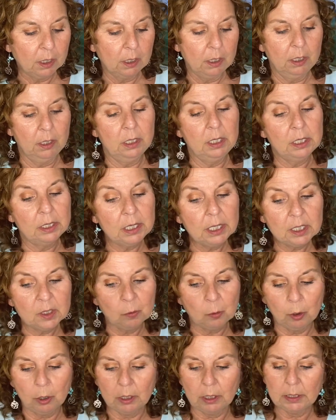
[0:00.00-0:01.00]
This next
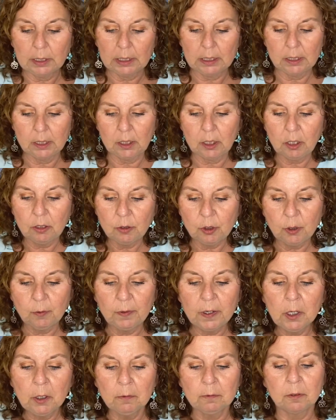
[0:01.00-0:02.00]
product is a huge
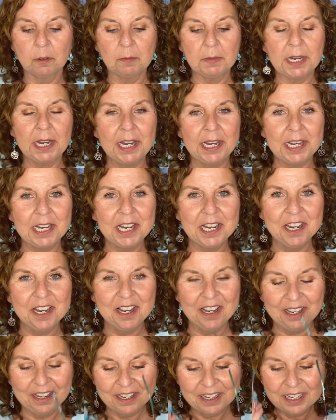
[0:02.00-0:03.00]
fail for me.
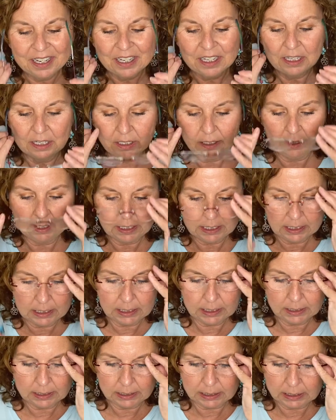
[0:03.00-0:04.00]

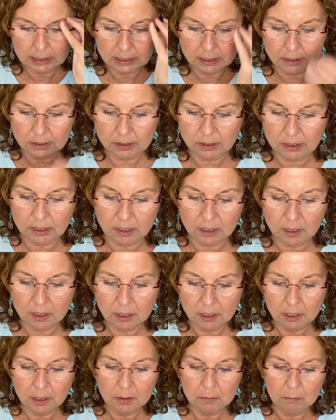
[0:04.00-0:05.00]
This is the
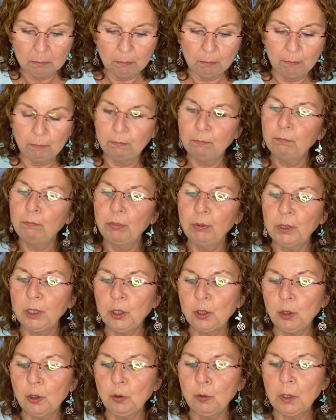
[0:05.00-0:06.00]

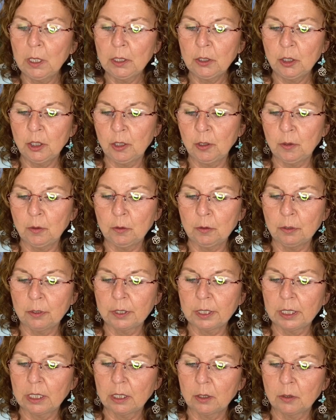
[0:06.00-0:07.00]
Bluetooth
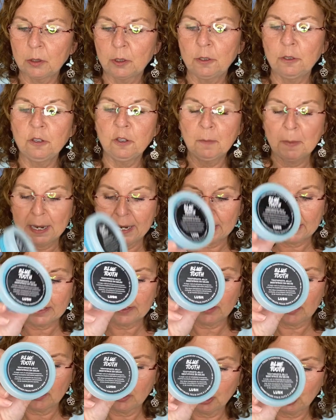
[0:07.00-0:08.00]

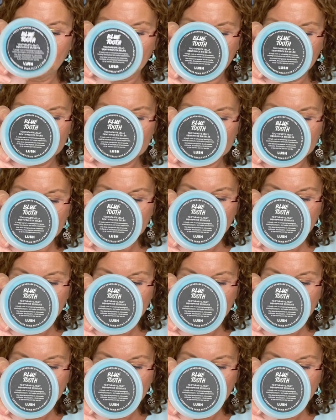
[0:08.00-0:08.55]
toothpaste jelly.